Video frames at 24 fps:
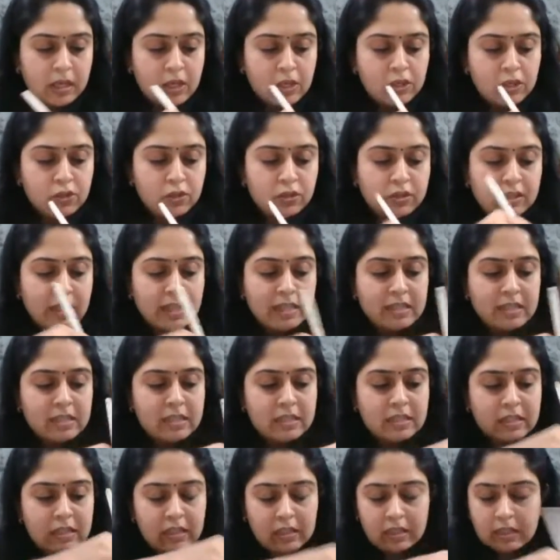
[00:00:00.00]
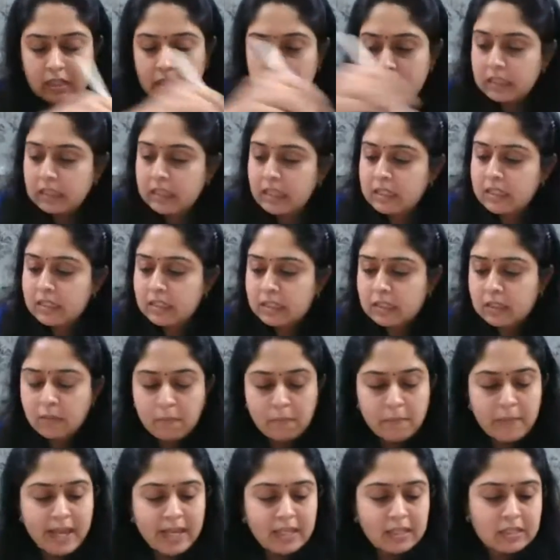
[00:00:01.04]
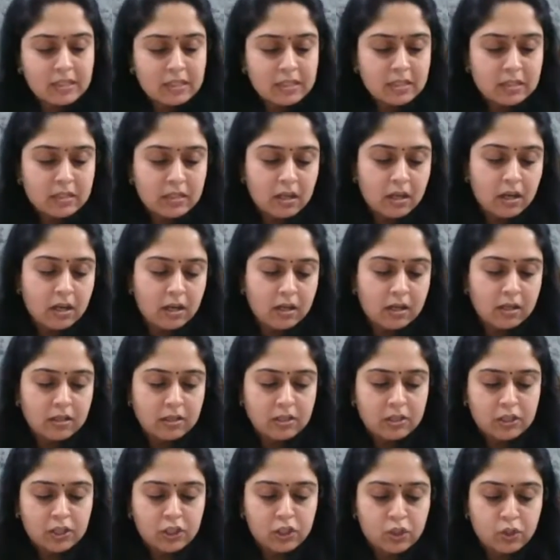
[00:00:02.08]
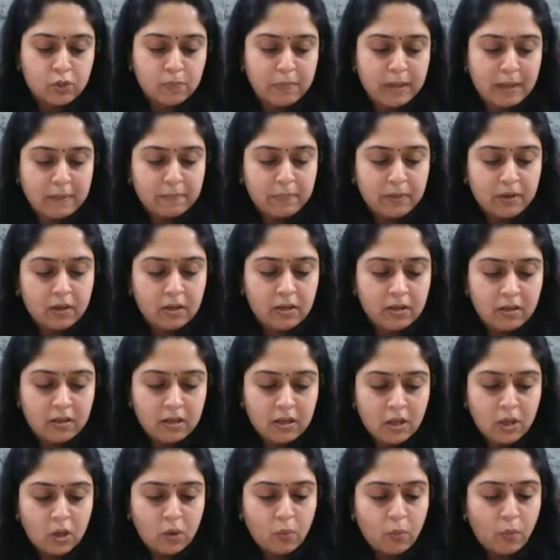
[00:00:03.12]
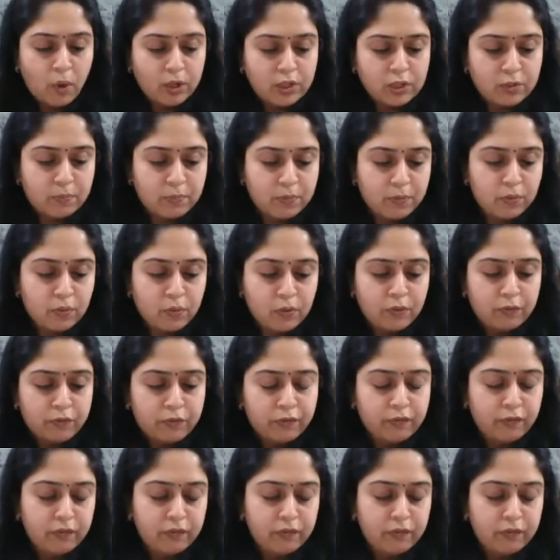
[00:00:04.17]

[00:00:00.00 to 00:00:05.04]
So this makes the tissue paper waterproof,